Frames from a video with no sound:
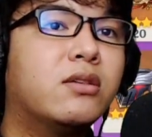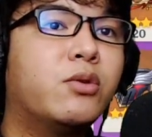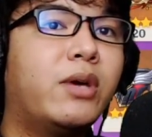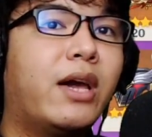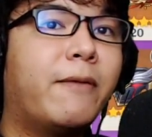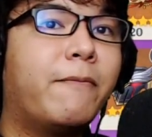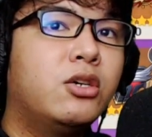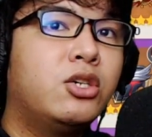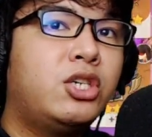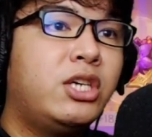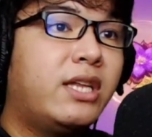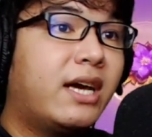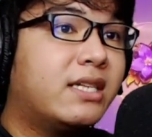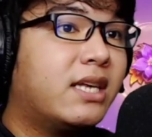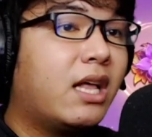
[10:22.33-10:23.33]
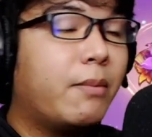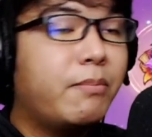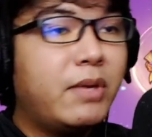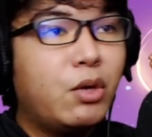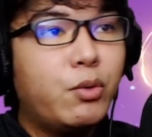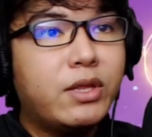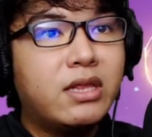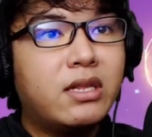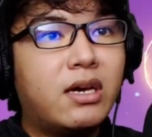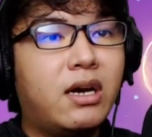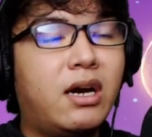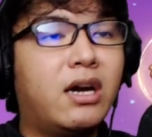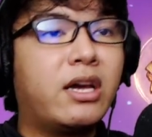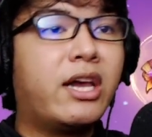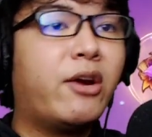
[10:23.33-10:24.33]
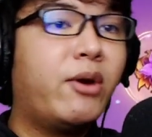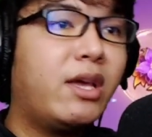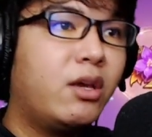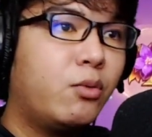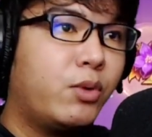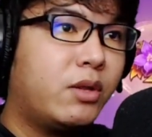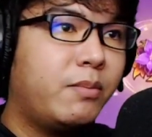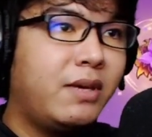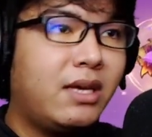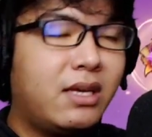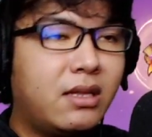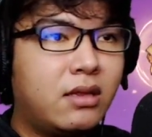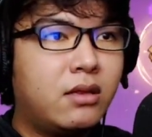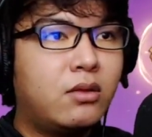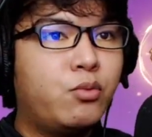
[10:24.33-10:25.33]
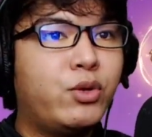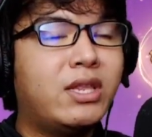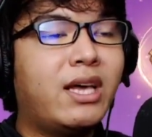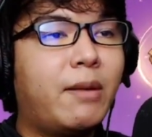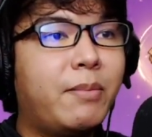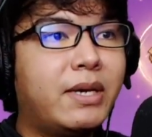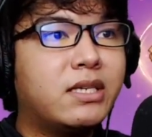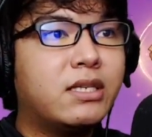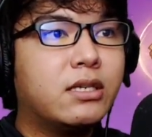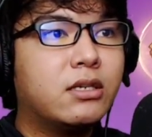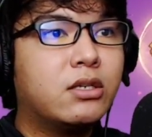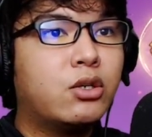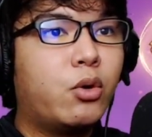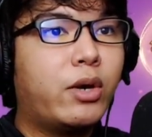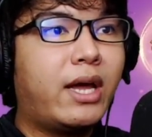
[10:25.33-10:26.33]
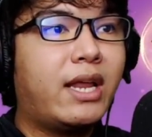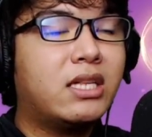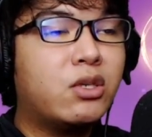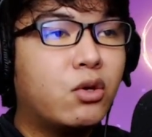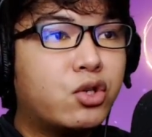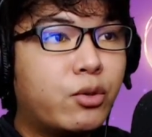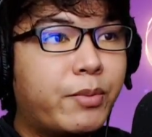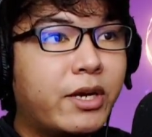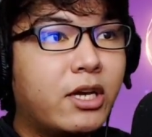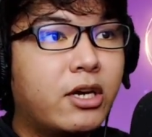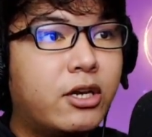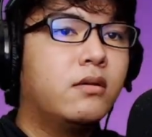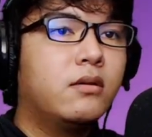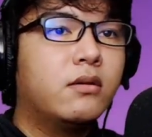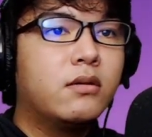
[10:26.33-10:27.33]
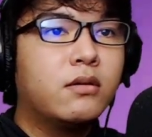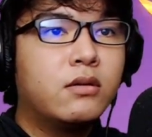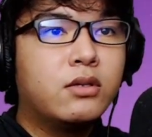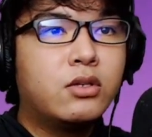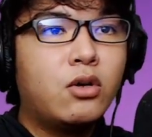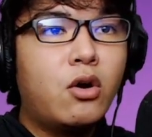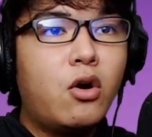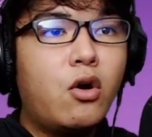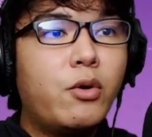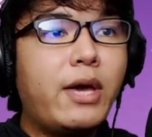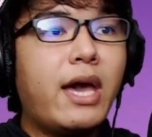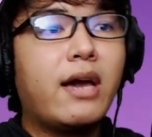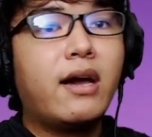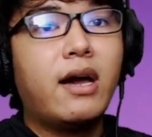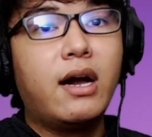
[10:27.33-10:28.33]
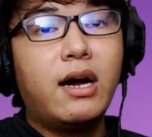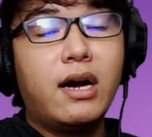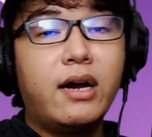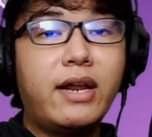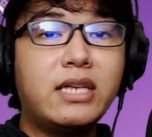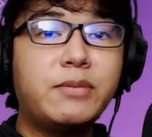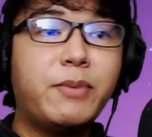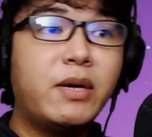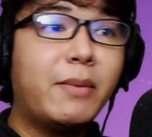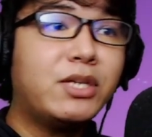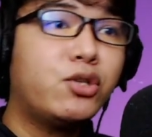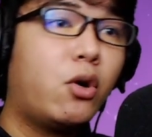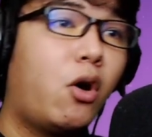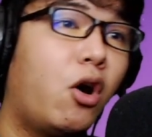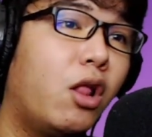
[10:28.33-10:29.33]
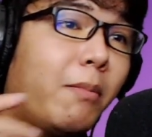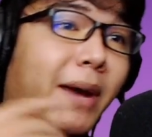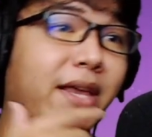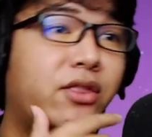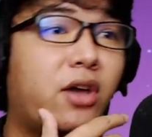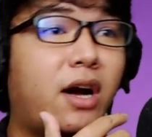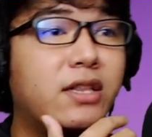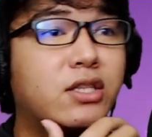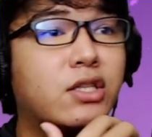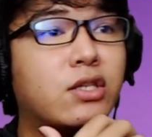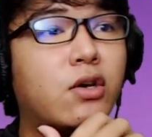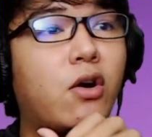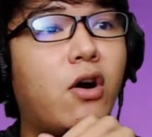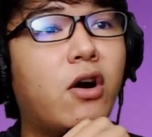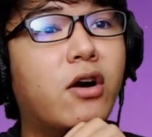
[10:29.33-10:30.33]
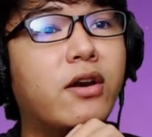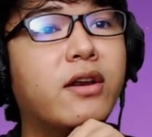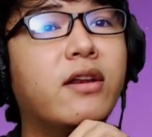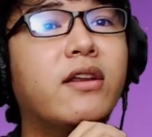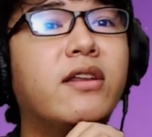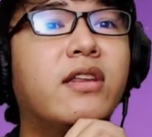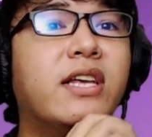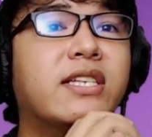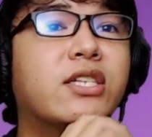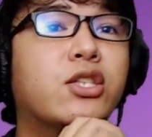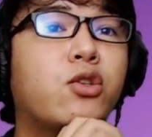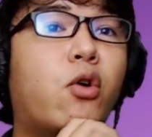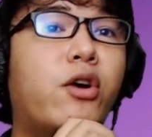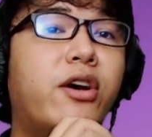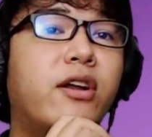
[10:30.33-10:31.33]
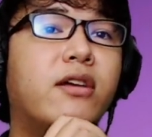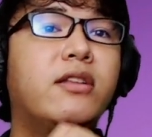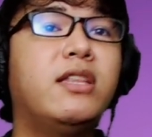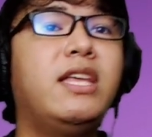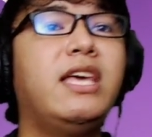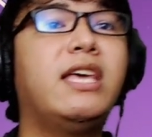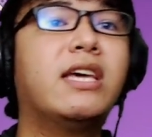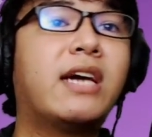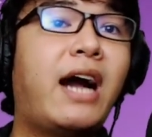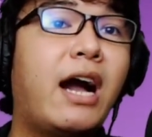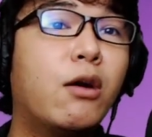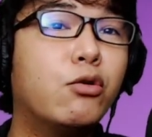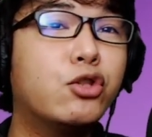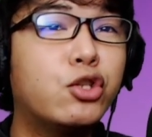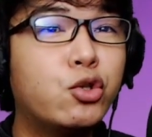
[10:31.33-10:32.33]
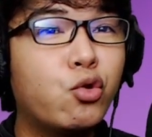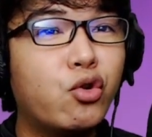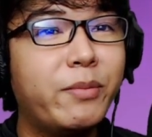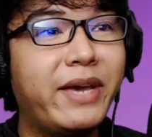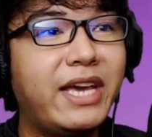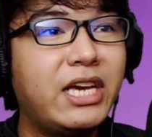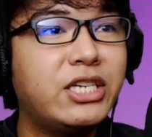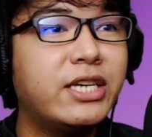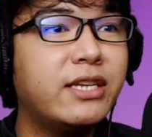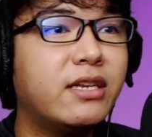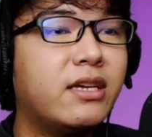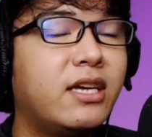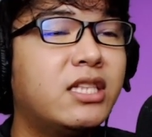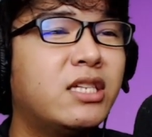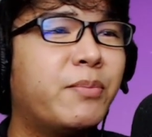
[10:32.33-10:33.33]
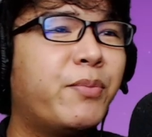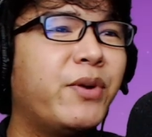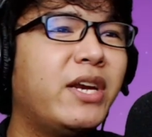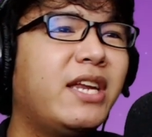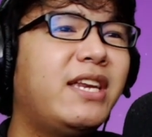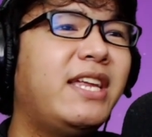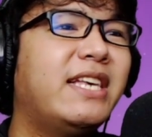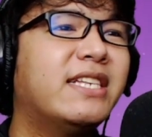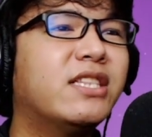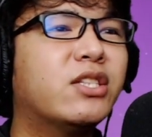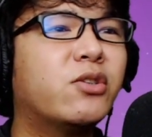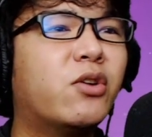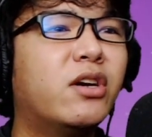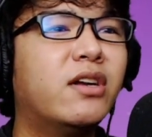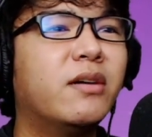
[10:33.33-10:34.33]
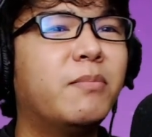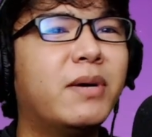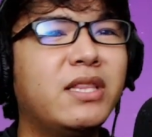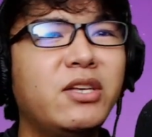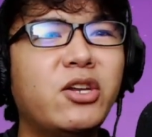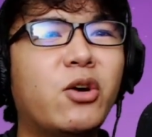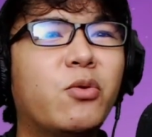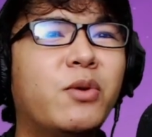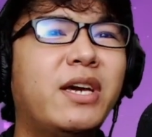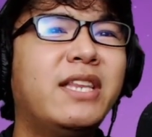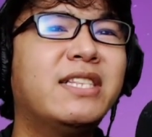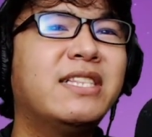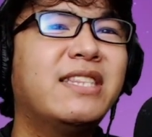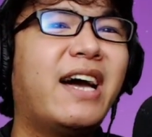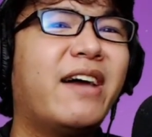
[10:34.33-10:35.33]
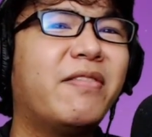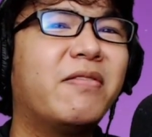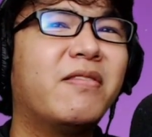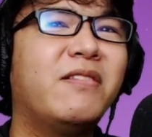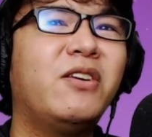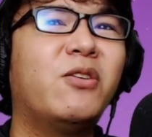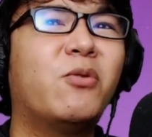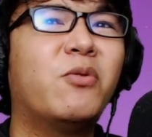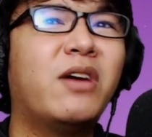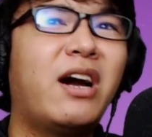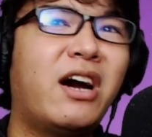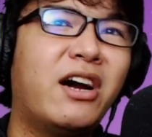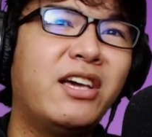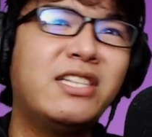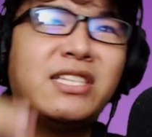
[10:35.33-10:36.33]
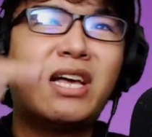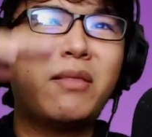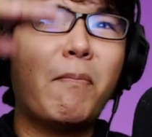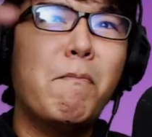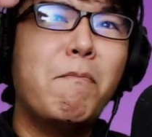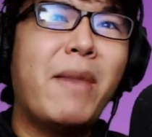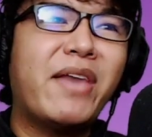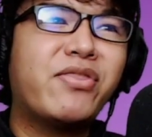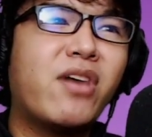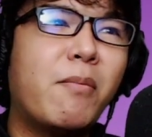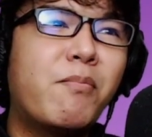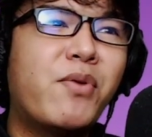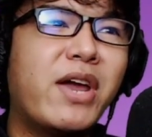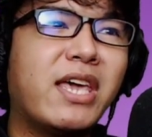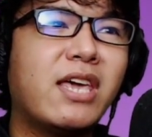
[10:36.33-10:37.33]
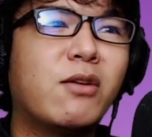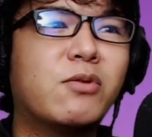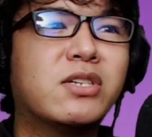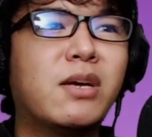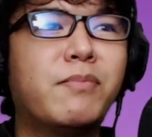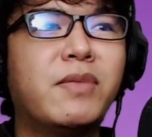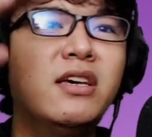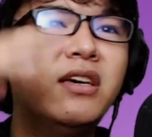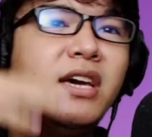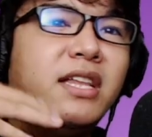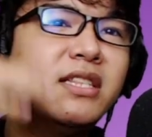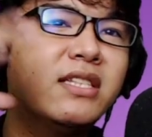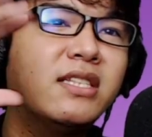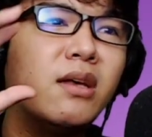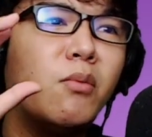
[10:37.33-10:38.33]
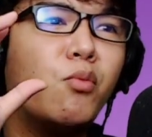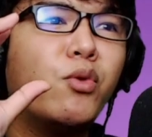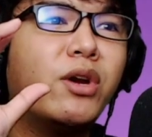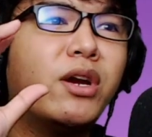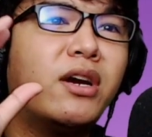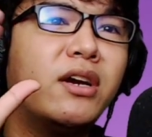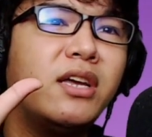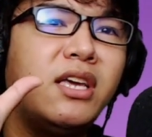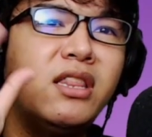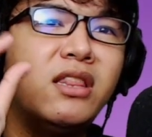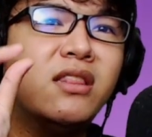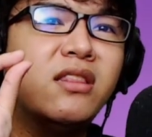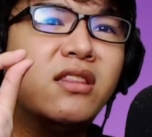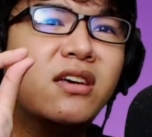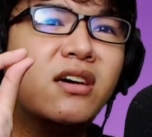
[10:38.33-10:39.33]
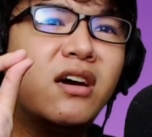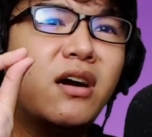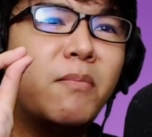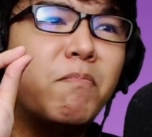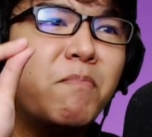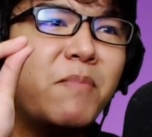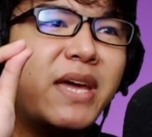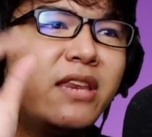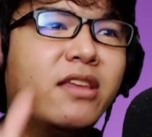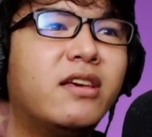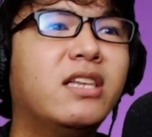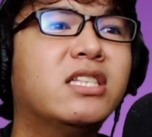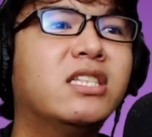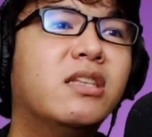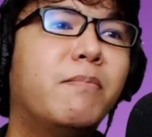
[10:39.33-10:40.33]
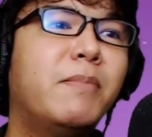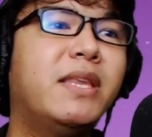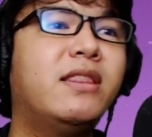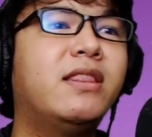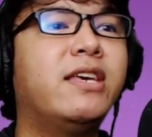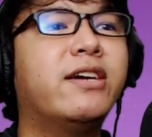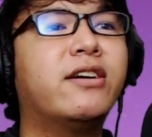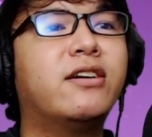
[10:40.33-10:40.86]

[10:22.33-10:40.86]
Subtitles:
So yeah, she does help me with carrying with me with the abyss. So yeah, that's also pretty good. So yeah, that's pretty much all my thoughts on this sword, the Kagutsurubi Ishin. It's a pretty decent sword, but you know, it's not, you know, it's not meta breaking or something. It's somewhere in the mid. It's the mid tier.